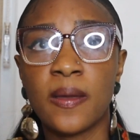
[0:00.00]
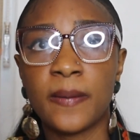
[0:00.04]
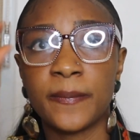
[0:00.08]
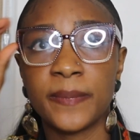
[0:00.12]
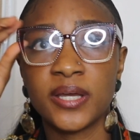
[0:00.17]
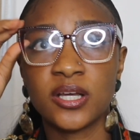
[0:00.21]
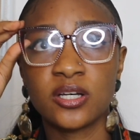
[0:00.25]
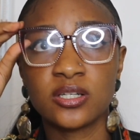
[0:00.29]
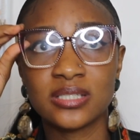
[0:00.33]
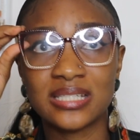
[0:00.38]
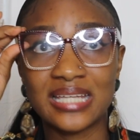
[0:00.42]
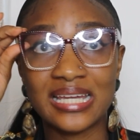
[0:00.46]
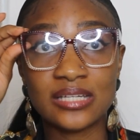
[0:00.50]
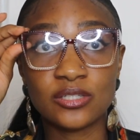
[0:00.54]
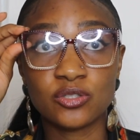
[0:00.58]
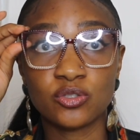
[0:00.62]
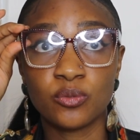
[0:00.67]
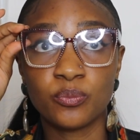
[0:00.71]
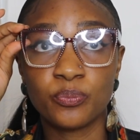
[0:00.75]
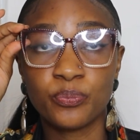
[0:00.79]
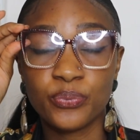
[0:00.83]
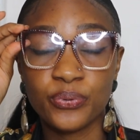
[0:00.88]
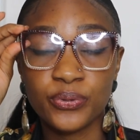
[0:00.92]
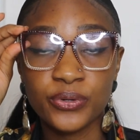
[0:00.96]
Because like
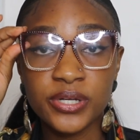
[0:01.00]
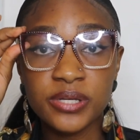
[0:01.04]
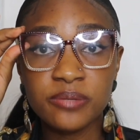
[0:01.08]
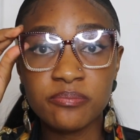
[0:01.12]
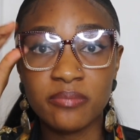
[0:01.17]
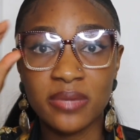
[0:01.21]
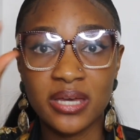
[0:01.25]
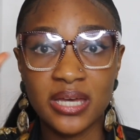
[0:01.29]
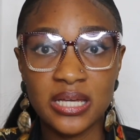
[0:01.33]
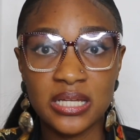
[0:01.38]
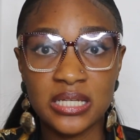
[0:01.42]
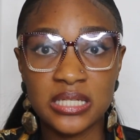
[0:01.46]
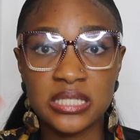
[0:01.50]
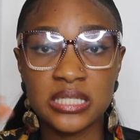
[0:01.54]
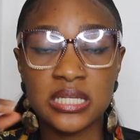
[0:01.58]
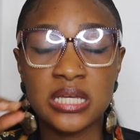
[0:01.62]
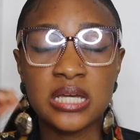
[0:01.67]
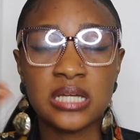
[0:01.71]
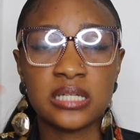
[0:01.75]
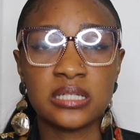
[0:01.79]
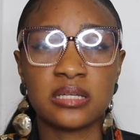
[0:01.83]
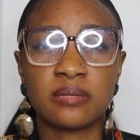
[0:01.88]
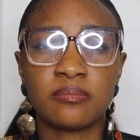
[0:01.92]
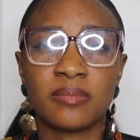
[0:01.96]
some pre-med,
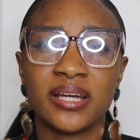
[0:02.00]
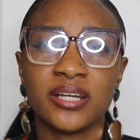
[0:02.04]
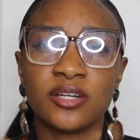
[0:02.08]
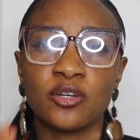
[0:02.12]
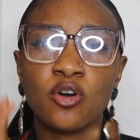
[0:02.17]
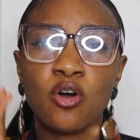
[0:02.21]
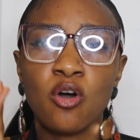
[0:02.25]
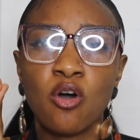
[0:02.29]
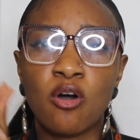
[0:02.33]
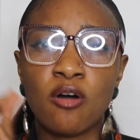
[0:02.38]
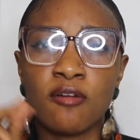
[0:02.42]
they might not